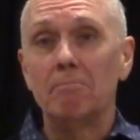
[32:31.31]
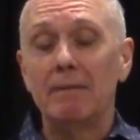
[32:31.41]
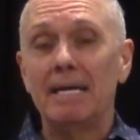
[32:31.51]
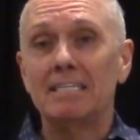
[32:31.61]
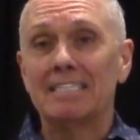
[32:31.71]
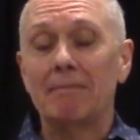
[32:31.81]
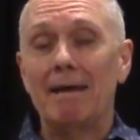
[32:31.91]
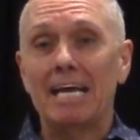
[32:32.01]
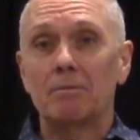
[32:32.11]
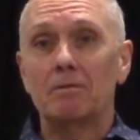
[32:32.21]
it means they
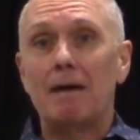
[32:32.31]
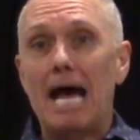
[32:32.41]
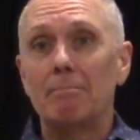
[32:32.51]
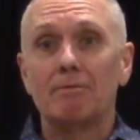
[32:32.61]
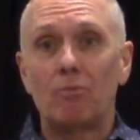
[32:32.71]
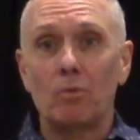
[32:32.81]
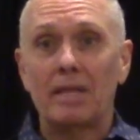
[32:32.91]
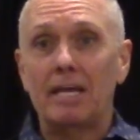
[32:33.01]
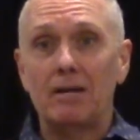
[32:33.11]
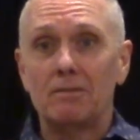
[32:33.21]
make up their mind before
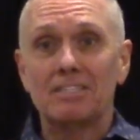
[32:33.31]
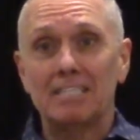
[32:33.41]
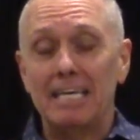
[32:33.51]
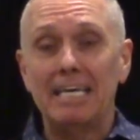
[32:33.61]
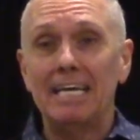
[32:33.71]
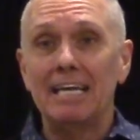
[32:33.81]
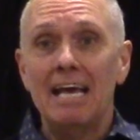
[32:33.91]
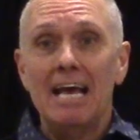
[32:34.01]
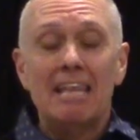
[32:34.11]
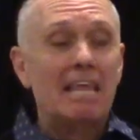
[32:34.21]
they hear the singing,